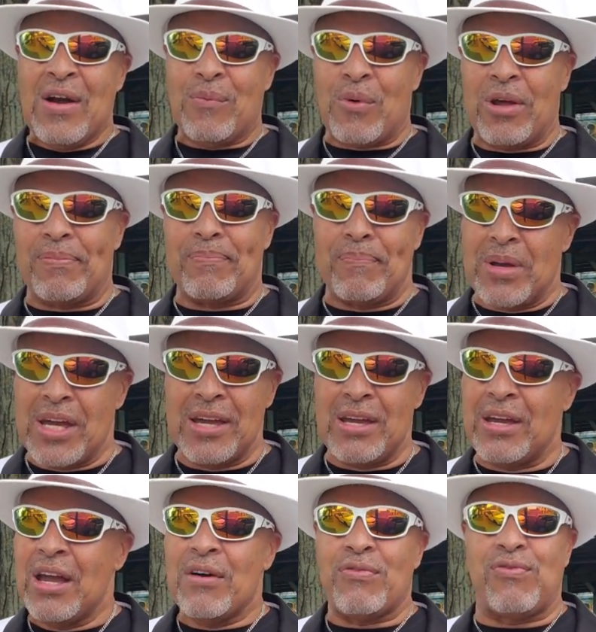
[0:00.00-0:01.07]
with
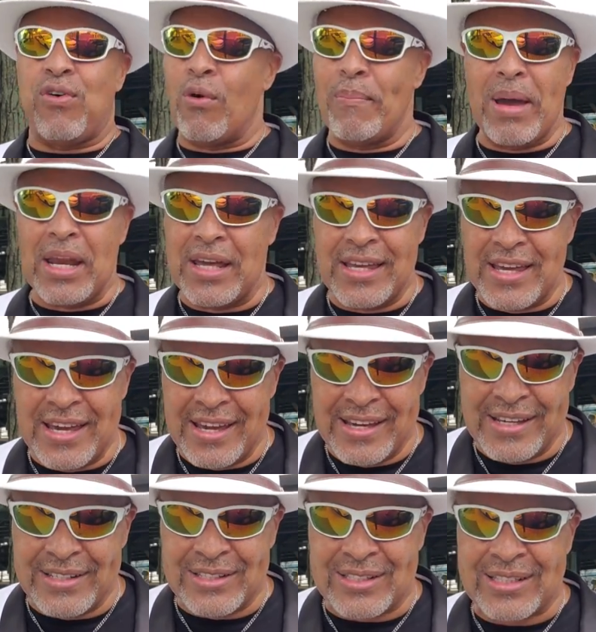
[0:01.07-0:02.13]
me for many
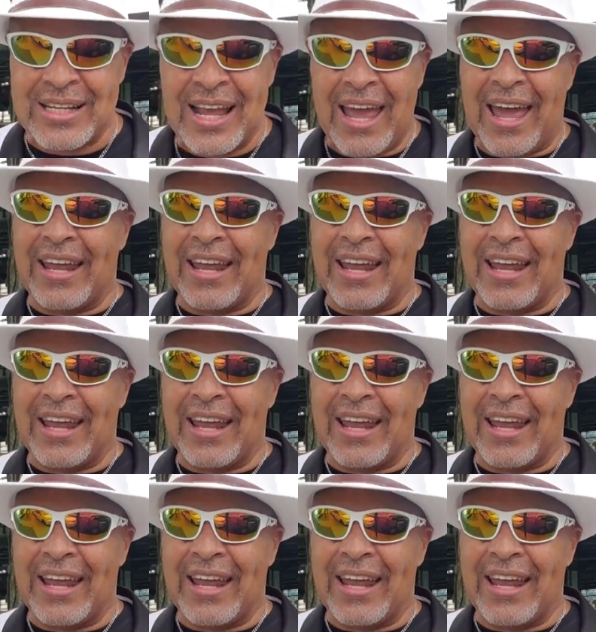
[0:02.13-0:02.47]
years.